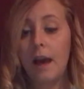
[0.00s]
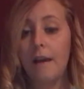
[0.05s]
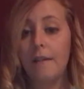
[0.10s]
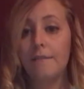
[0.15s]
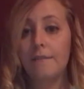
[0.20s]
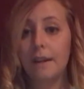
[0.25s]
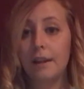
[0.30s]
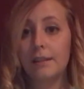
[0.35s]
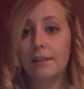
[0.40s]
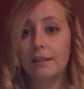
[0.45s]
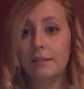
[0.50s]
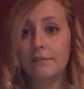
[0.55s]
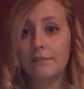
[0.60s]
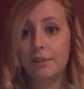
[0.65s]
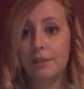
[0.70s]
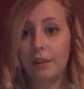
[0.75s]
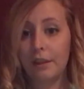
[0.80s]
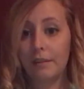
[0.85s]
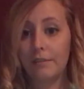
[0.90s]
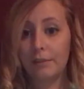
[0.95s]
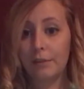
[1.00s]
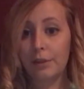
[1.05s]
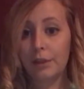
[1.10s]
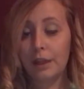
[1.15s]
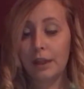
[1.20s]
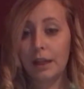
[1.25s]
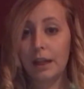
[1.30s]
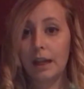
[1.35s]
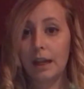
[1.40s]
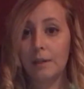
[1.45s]
effective
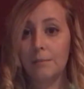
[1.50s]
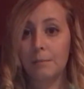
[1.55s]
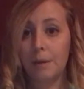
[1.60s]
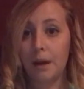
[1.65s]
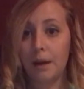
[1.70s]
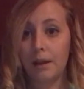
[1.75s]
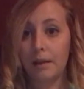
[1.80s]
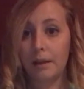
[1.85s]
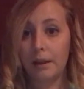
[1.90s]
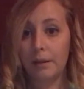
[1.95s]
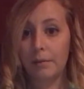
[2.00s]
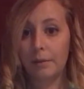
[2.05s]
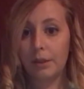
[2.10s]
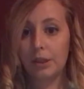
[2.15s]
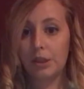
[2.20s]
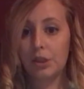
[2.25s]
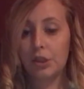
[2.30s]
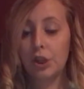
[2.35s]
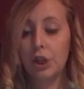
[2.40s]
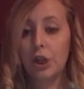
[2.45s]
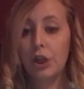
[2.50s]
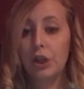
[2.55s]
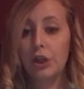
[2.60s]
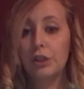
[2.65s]
delivery, and body language.